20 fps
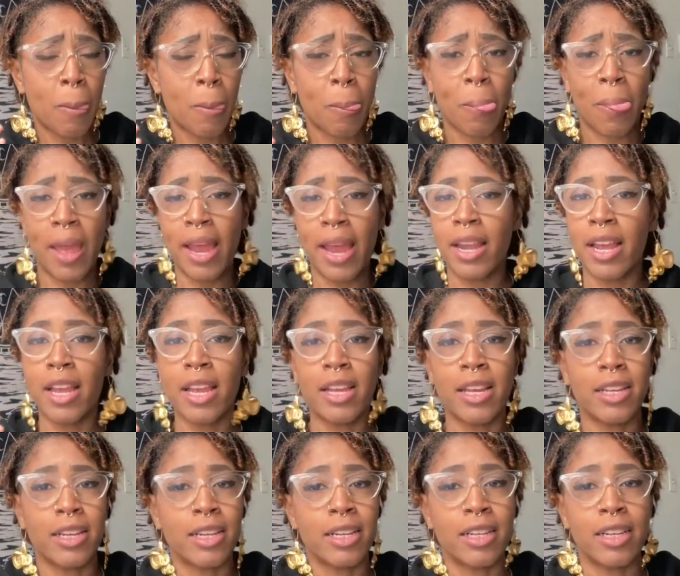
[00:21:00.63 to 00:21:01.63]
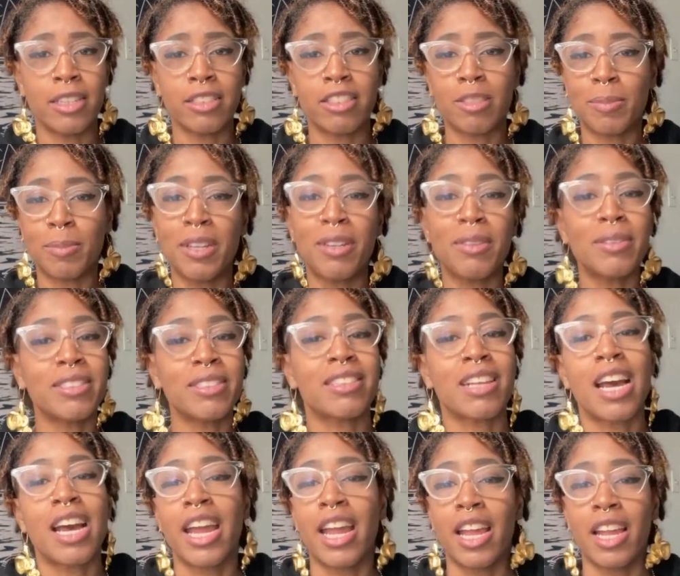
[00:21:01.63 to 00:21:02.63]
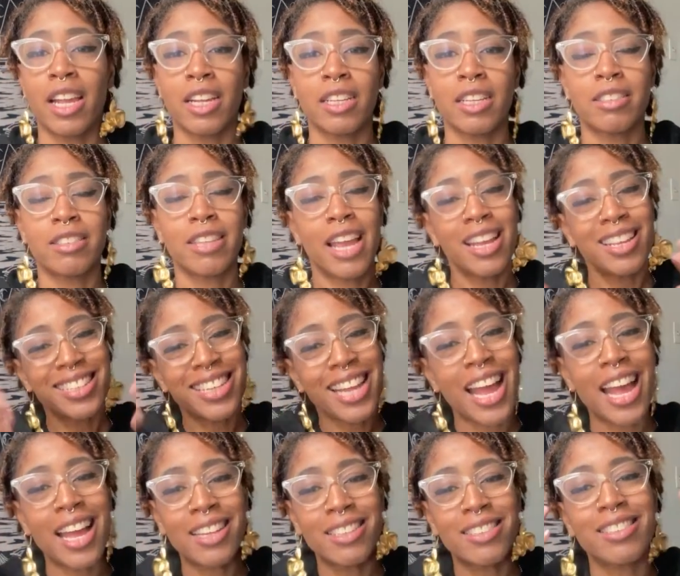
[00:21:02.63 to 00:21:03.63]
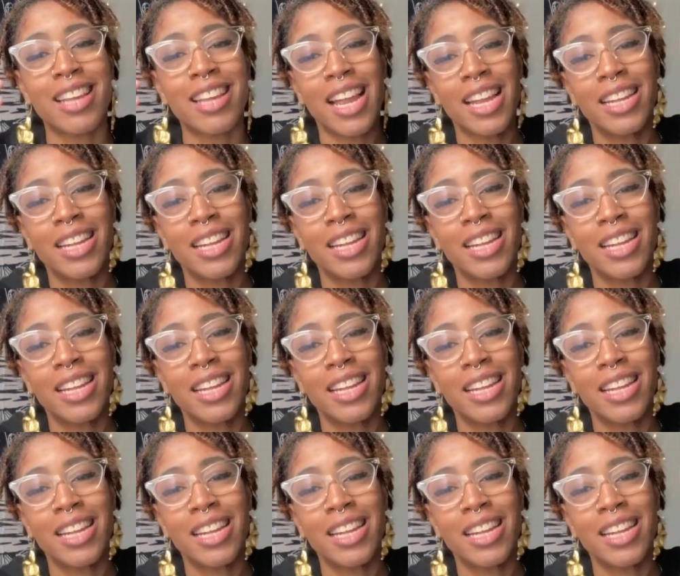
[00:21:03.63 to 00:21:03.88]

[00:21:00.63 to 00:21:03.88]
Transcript: And then Spirit was like, take that